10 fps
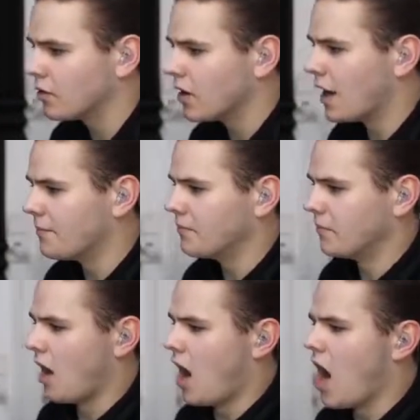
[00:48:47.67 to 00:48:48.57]
Oh God.
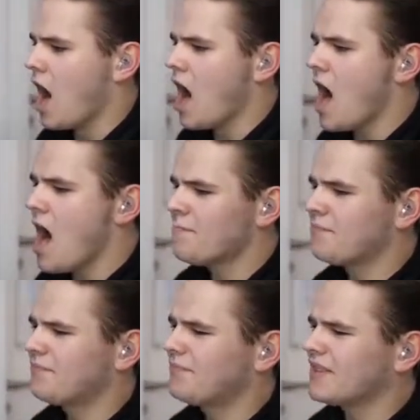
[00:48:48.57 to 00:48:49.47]

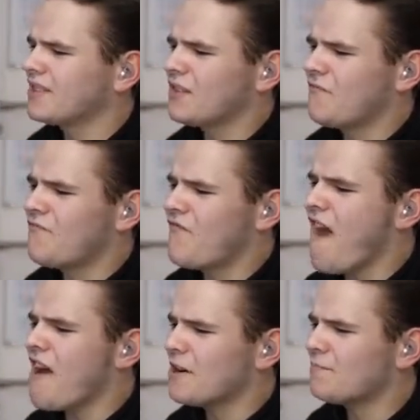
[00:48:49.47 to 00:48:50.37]
Up. This is a
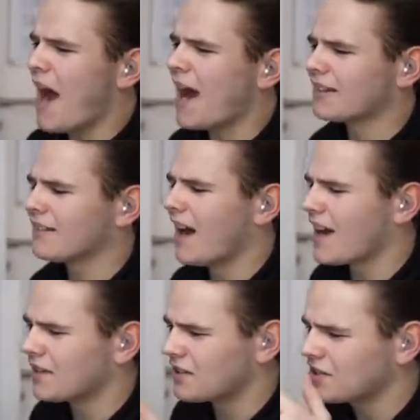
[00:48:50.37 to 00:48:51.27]
very bad
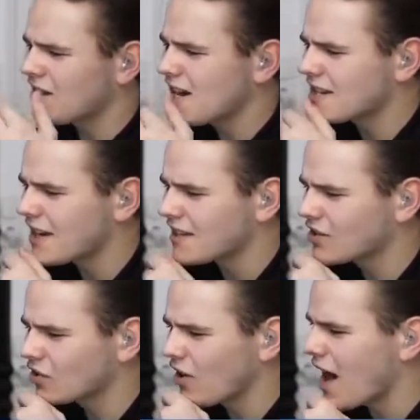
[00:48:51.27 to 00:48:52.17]
glider.
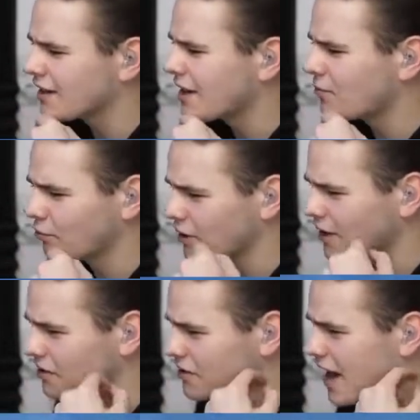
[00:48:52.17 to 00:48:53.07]
Jesus Christ. I really
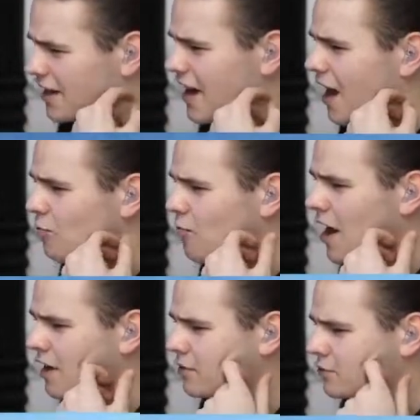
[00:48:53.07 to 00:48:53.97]
understand now
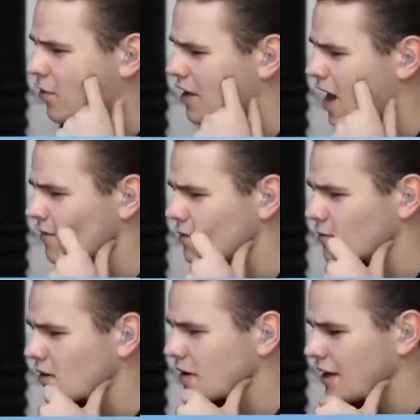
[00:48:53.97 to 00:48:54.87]
why you would want to have
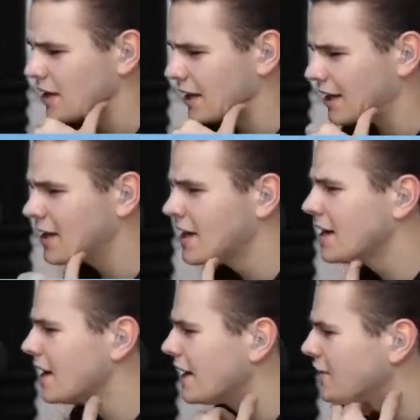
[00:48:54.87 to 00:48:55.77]
an uh, like a
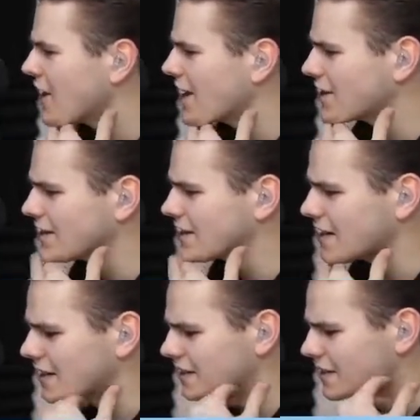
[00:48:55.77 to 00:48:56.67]
ejection
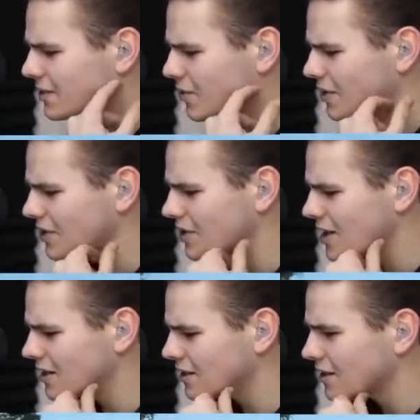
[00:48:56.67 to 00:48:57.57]
seat in this one.
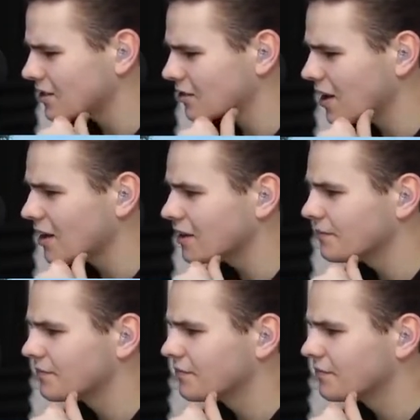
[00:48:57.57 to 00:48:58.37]
Jesus Christ.